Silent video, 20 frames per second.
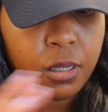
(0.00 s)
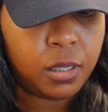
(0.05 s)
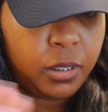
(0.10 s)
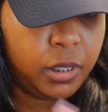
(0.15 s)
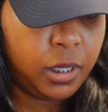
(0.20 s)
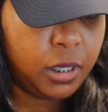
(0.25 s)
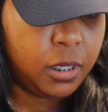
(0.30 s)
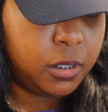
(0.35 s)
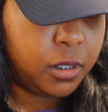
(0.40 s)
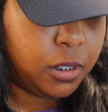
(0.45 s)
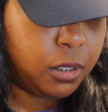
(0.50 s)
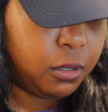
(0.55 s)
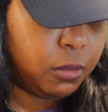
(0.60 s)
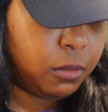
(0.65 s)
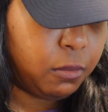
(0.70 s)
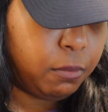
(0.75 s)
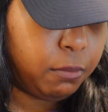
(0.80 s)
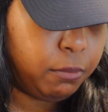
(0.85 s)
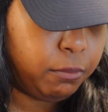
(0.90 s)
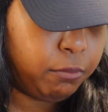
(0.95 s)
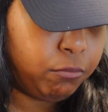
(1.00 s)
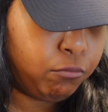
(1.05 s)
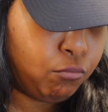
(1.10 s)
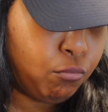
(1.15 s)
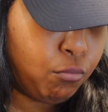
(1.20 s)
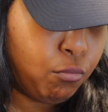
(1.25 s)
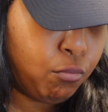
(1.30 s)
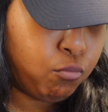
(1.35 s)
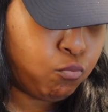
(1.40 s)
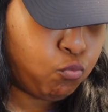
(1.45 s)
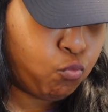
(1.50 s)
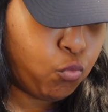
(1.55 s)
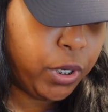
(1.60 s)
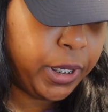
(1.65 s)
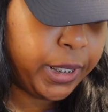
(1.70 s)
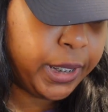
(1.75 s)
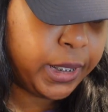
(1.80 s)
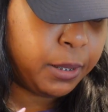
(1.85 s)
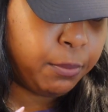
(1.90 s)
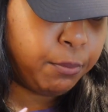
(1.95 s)
yeah, some, what
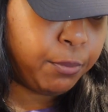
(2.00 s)
is